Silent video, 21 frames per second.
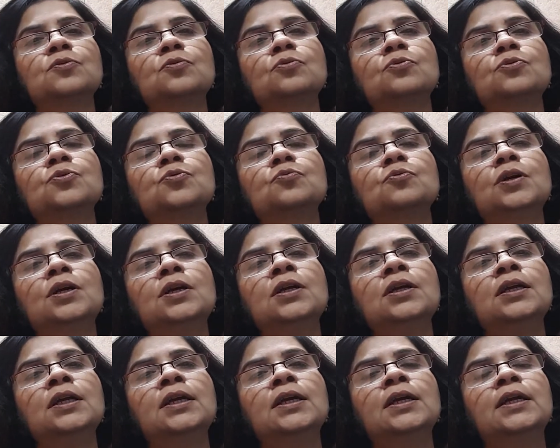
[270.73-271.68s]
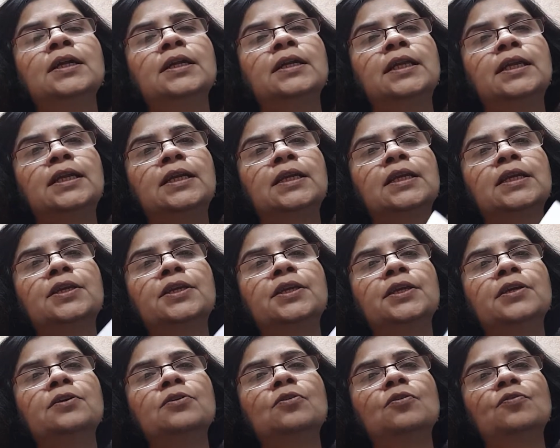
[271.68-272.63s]
those who are taking
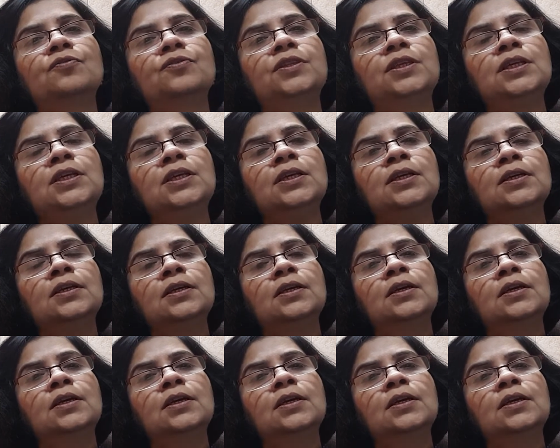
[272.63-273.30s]
care of the